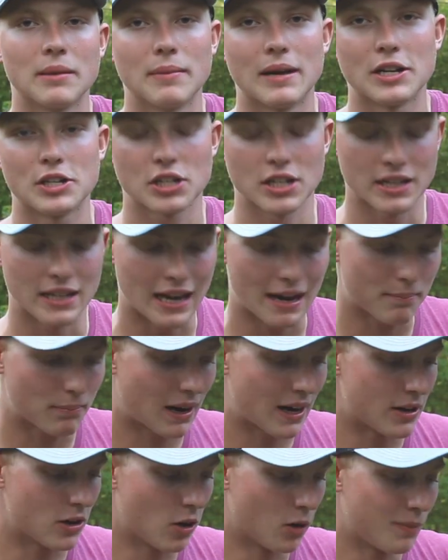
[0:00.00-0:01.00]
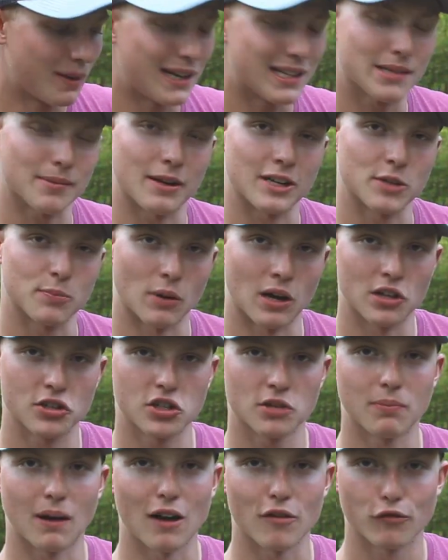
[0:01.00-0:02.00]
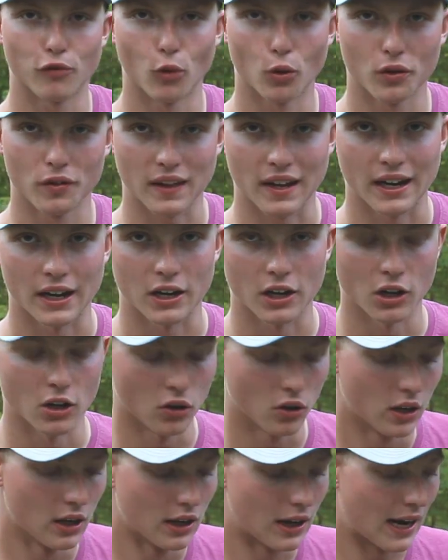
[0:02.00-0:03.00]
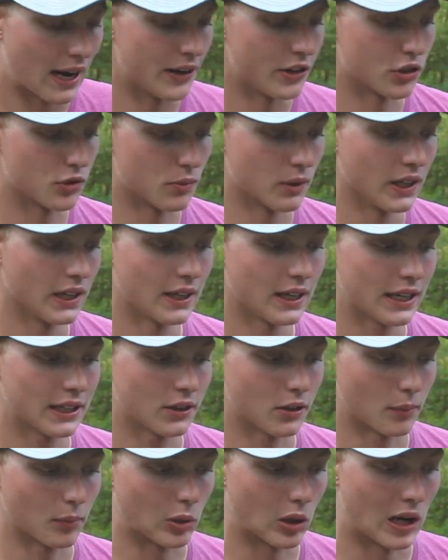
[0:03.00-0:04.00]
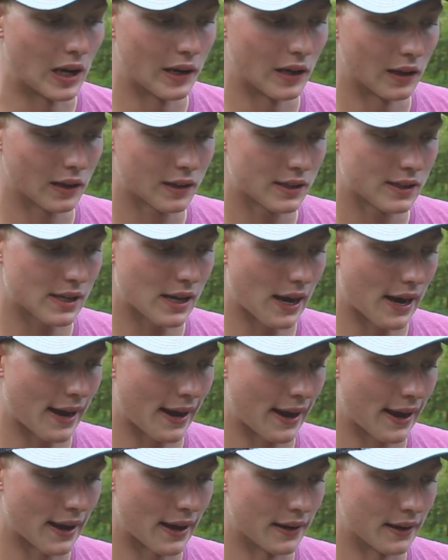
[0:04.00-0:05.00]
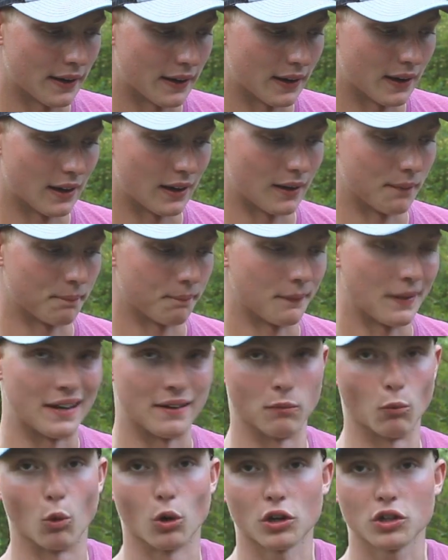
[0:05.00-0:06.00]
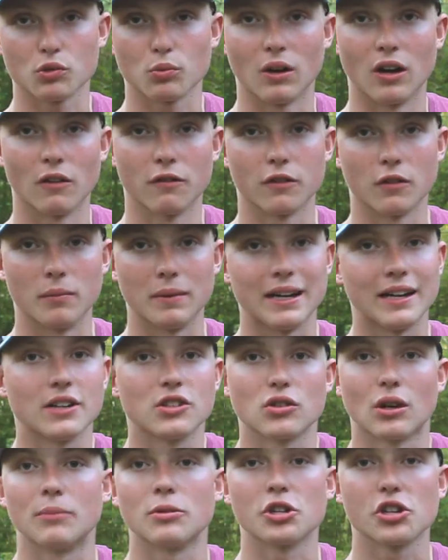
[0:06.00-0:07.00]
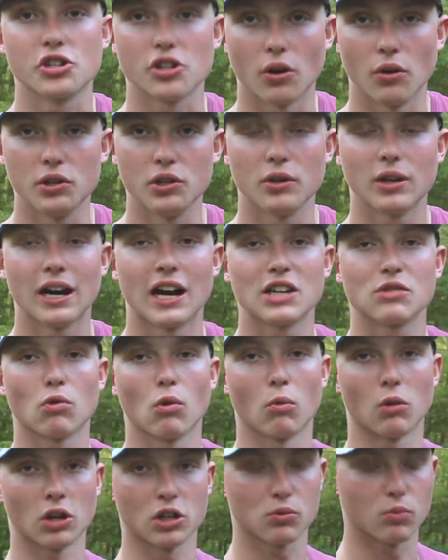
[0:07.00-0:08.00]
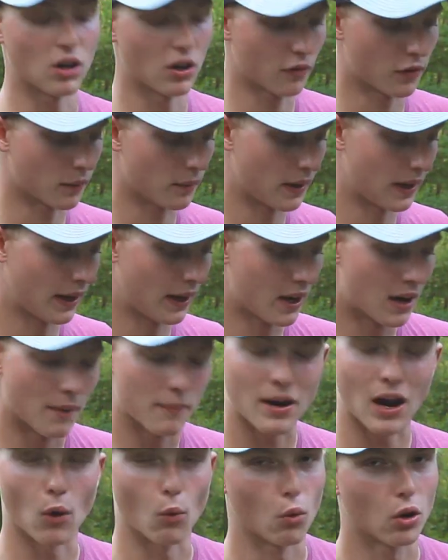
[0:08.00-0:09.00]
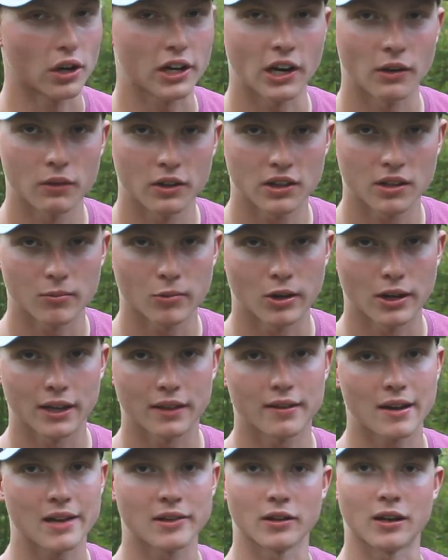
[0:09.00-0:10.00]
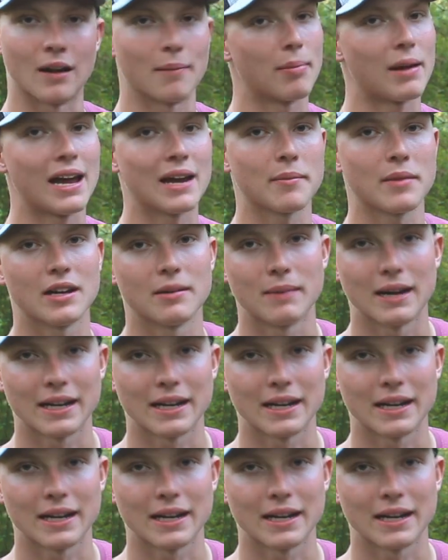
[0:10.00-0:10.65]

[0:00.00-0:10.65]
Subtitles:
to mention that by no means am I sponsored by 4th Arrow. I just really like their products, and it works well for me. So I'm just showing you guys what works well for me. I'm not working with them or anything. They're not paying me to